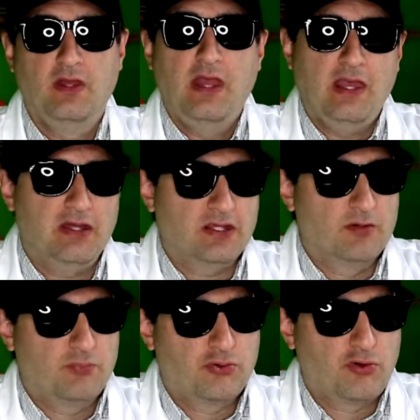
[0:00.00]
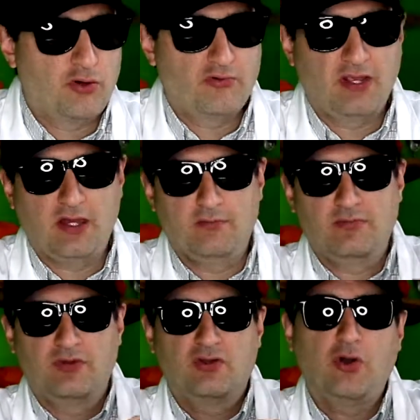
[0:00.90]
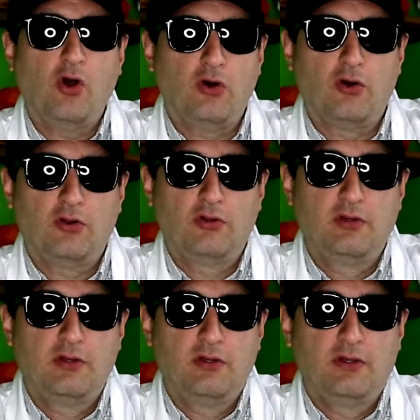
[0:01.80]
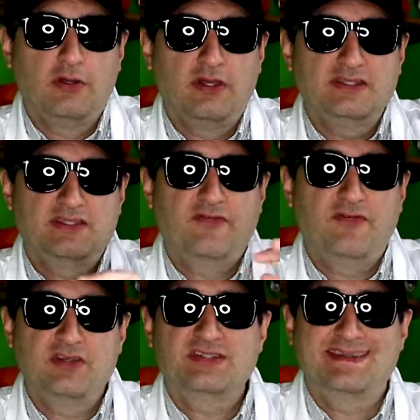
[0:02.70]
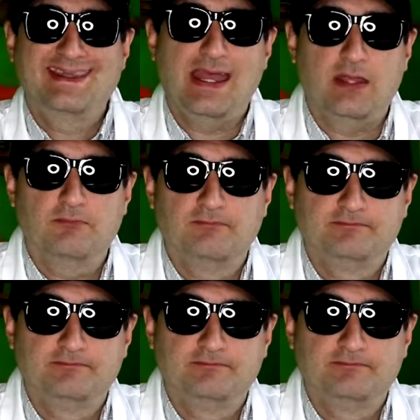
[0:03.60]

And I can program the goal is to finish the game.